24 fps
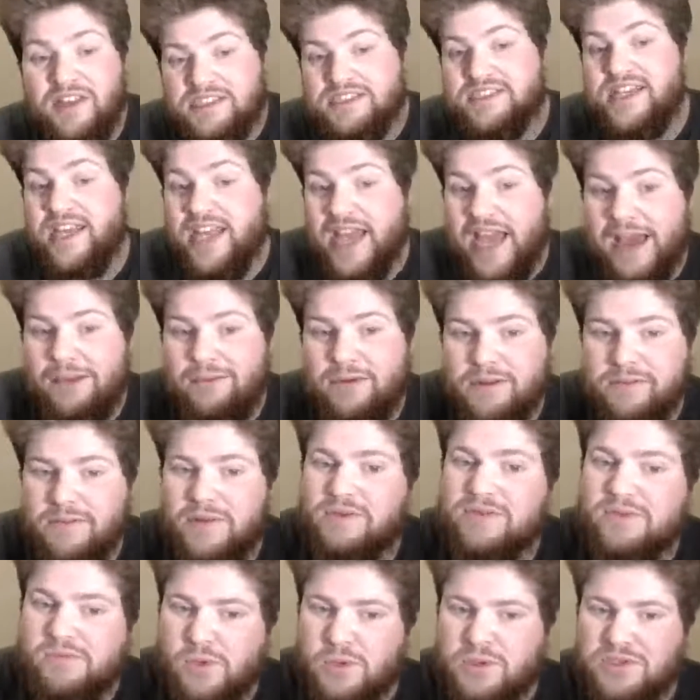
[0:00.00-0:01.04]
this thing
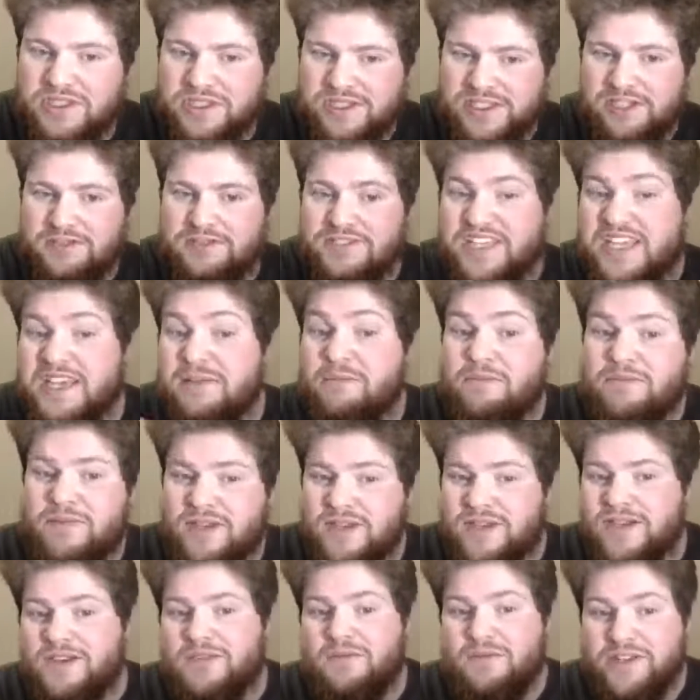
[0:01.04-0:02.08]
happened, but it was mostly, to
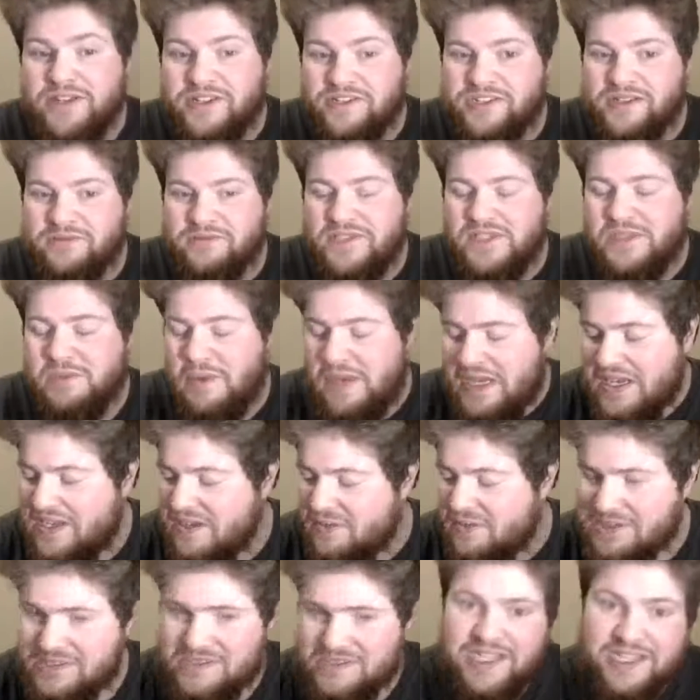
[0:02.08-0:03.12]
keep readers up to
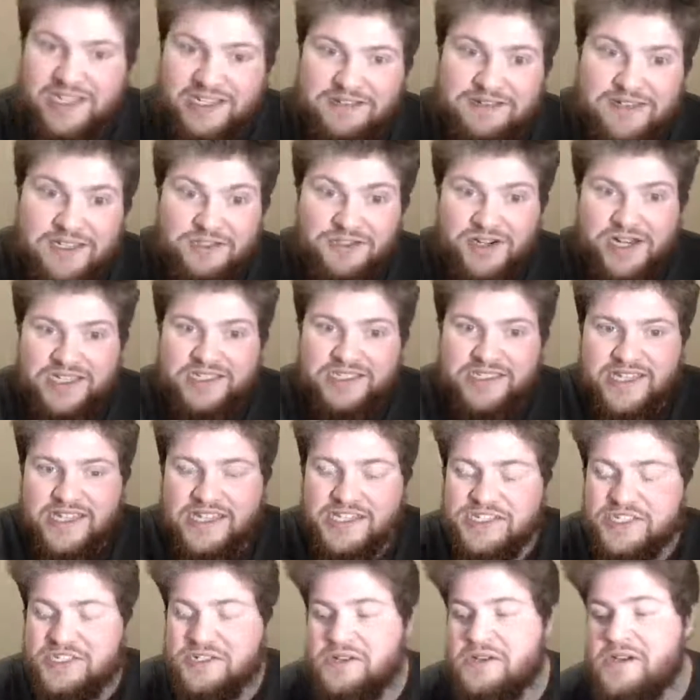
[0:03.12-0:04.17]
speed. It wasn't like
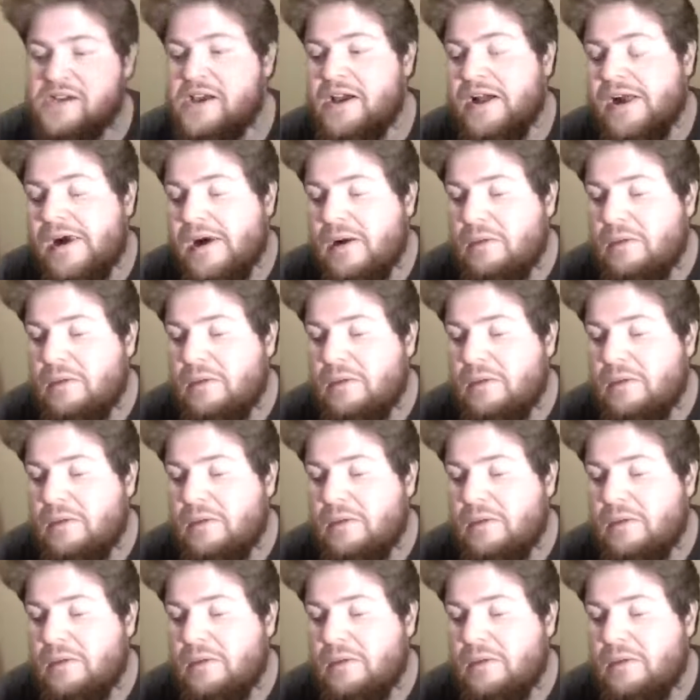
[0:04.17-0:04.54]
addressing the issue.